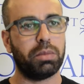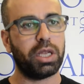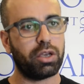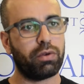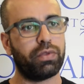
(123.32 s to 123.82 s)

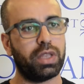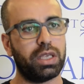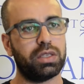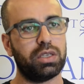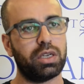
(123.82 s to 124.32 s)
many of the
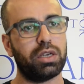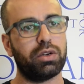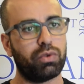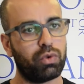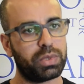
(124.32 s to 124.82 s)
Syrian
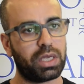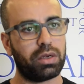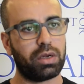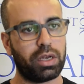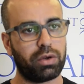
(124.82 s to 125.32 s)
groups
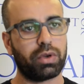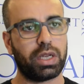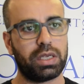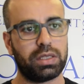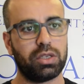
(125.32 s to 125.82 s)
and
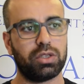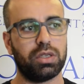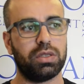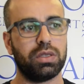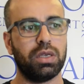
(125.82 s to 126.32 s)

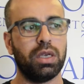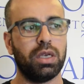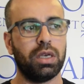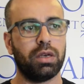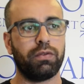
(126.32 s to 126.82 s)
organizations
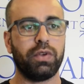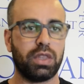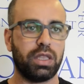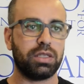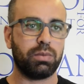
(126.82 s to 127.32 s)

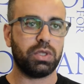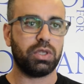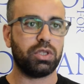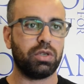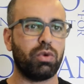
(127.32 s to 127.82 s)
fit this
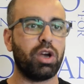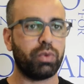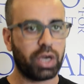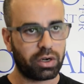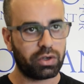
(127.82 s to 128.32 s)
position while we
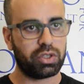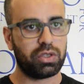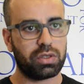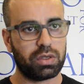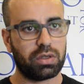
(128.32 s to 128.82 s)
are
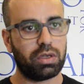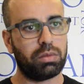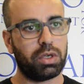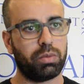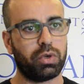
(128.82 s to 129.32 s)
registered
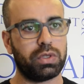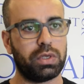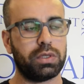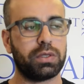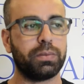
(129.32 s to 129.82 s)
in
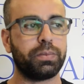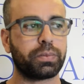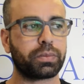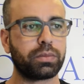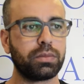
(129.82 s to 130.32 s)
Brussels.
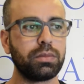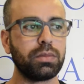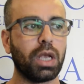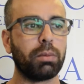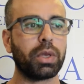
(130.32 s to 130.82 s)

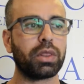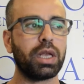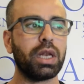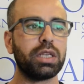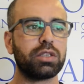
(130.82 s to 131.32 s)
But
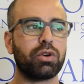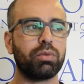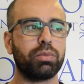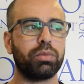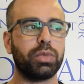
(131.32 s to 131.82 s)
then later
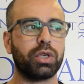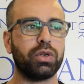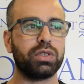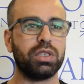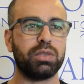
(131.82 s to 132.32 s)
on,
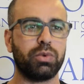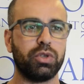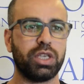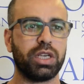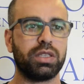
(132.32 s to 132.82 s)
because this
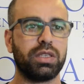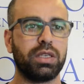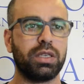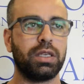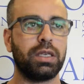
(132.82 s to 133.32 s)
project
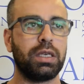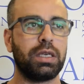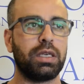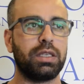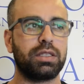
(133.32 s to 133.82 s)

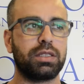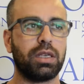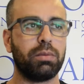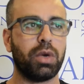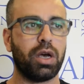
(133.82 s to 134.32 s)
is
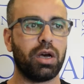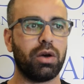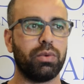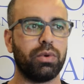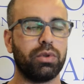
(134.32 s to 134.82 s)

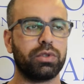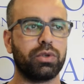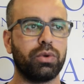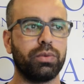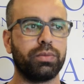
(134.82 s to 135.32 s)
somehow
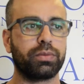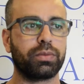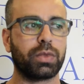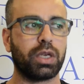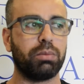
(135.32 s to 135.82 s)
also
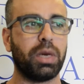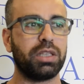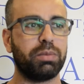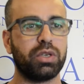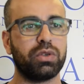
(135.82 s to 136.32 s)
might
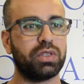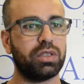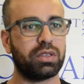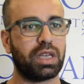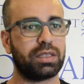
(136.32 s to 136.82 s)
be
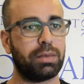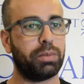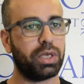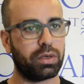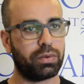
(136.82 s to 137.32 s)
considered as
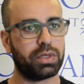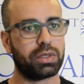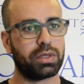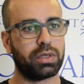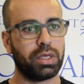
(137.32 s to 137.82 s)
ambiguous